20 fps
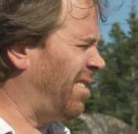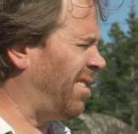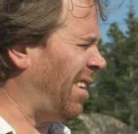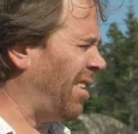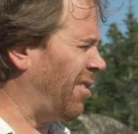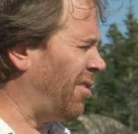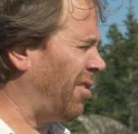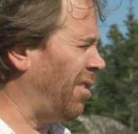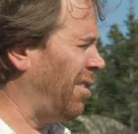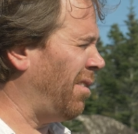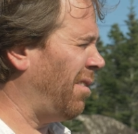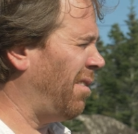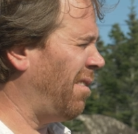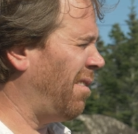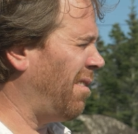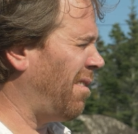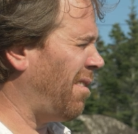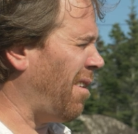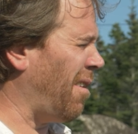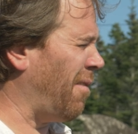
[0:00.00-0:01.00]
center
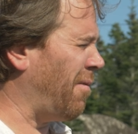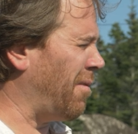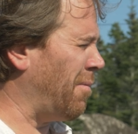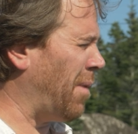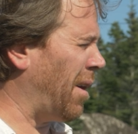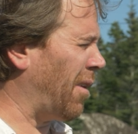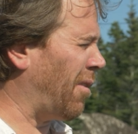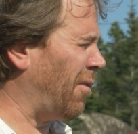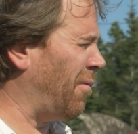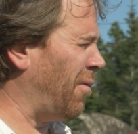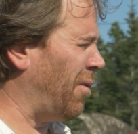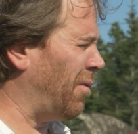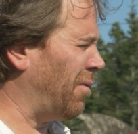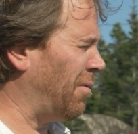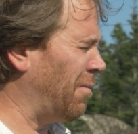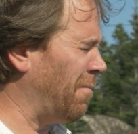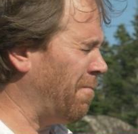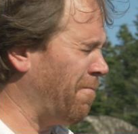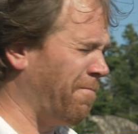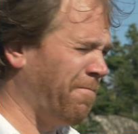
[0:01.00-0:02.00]
of the
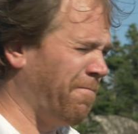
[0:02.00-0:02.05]
microphones.